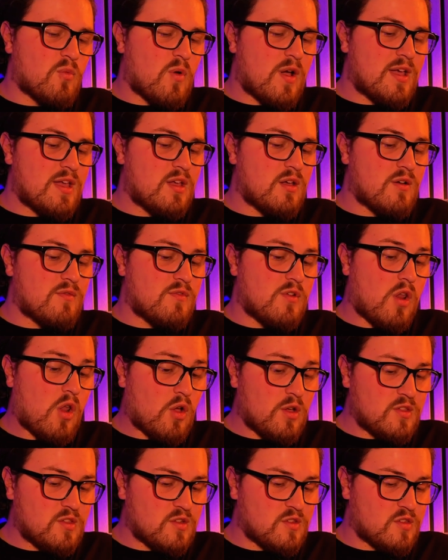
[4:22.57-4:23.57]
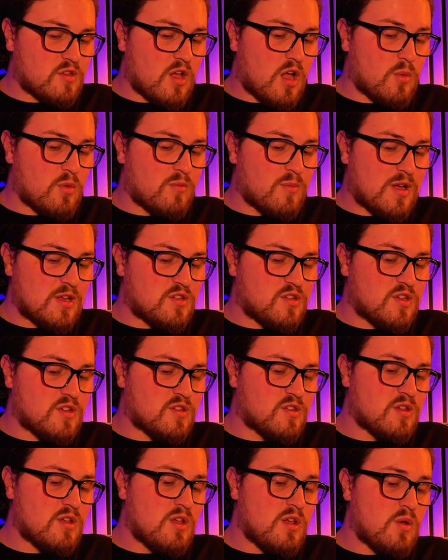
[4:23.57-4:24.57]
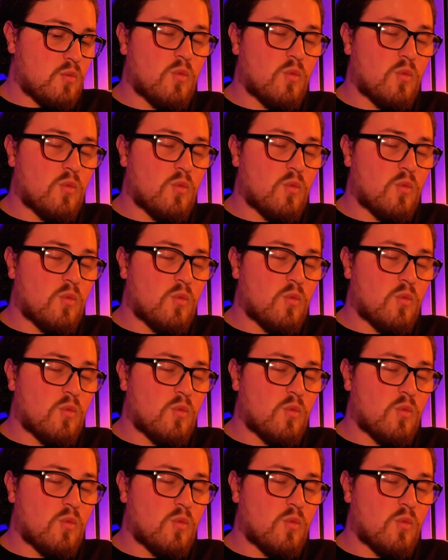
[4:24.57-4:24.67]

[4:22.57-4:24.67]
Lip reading: way of lighting a cigar with matches,